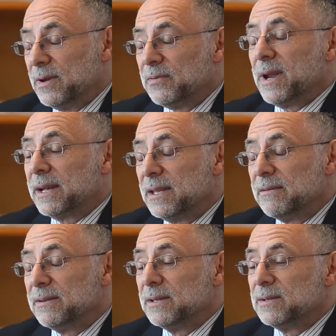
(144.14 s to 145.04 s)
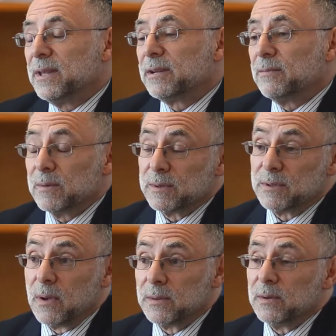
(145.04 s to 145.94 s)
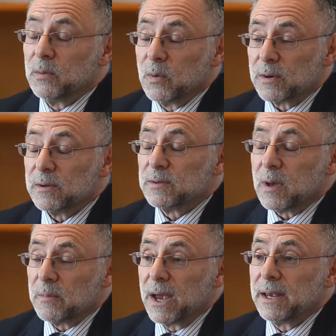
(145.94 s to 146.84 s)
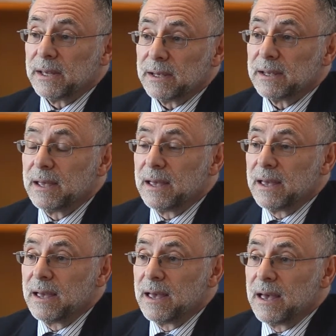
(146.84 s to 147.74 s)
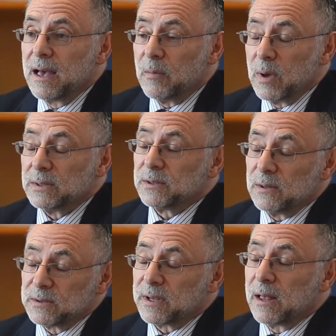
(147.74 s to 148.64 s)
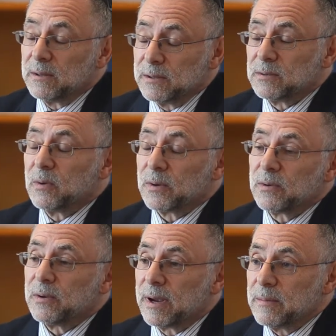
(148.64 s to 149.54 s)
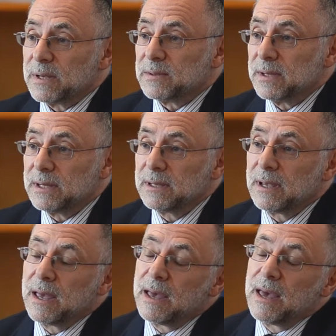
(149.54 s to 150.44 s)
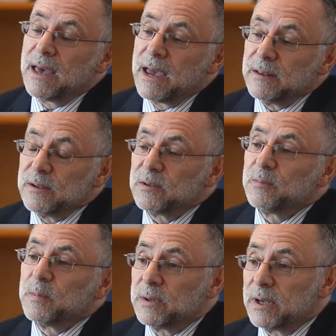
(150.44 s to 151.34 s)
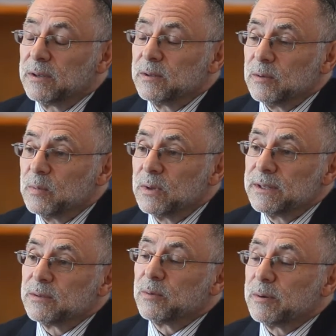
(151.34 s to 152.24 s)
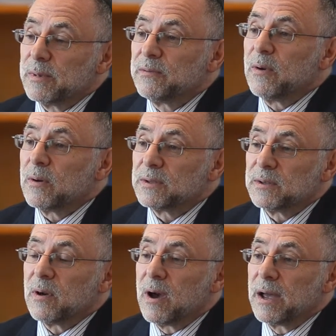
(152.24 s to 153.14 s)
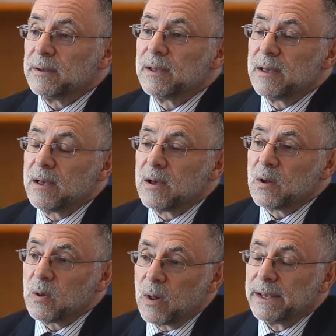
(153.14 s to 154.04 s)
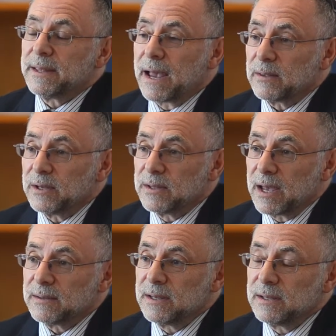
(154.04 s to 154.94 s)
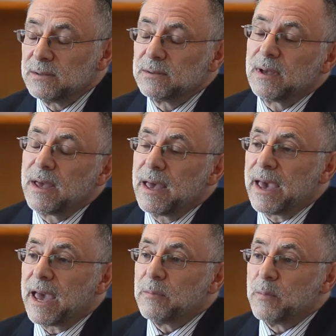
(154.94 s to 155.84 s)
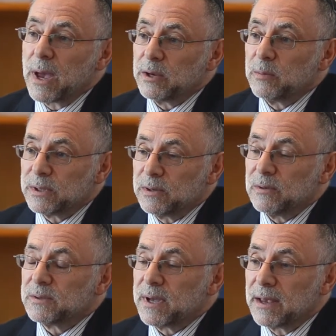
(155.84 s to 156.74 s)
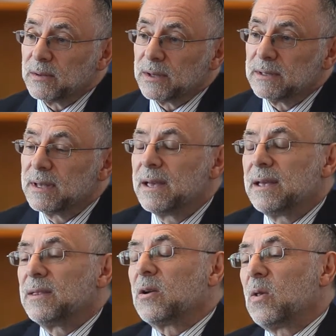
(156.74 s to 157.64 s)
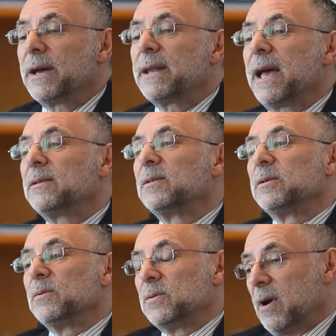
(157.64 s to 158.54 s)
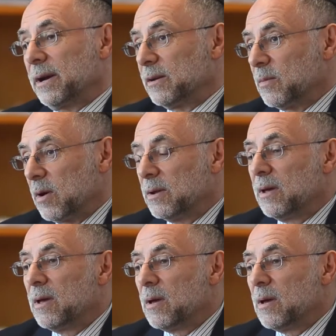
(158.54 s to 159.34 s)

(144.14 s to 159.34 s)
of different activities that can result in workers obtaining a musculoskeletal disorder or an MSD. In this particular blitz, we're going to be focusing on client handling techniques and manual materials handling. Now, client handling, we're talking about